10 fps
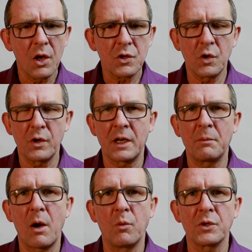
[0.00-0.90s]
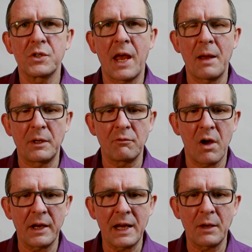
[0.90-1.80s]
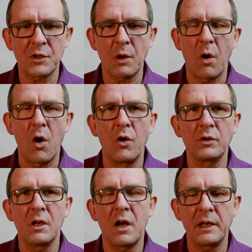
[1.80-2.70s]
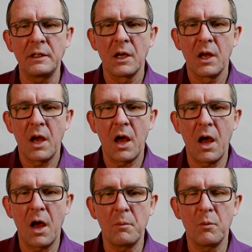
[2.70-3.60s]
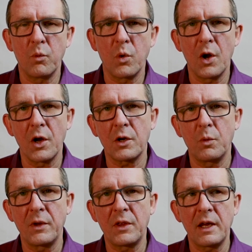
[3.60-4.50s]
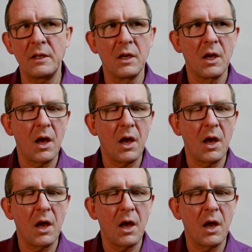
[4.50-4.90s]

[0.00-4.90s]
Talking about what's happening right now. So online work within